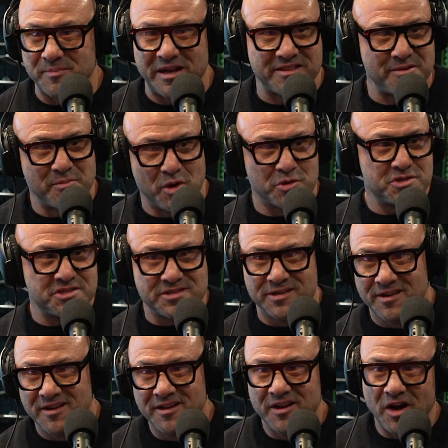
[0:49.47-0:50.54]
I'm not the
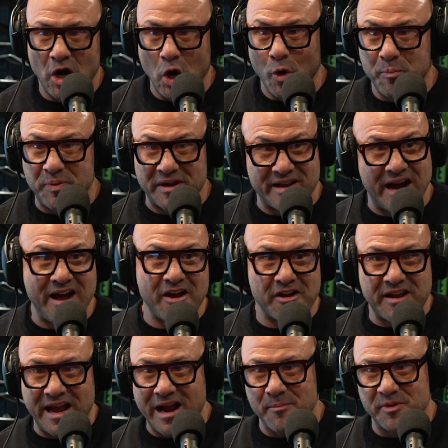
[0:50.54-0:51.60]
most open
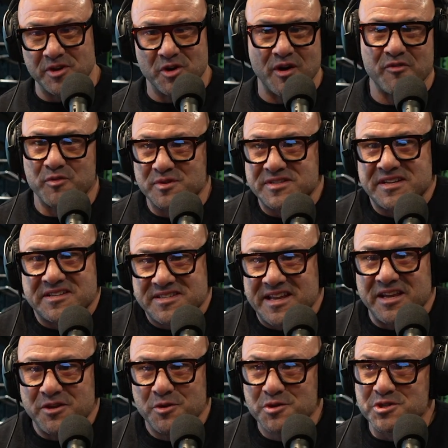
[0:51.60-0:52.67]
guy on camera. You know, everyone has
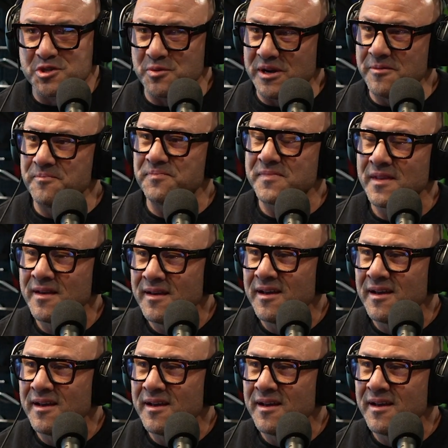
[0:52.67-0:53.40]
to get used to it.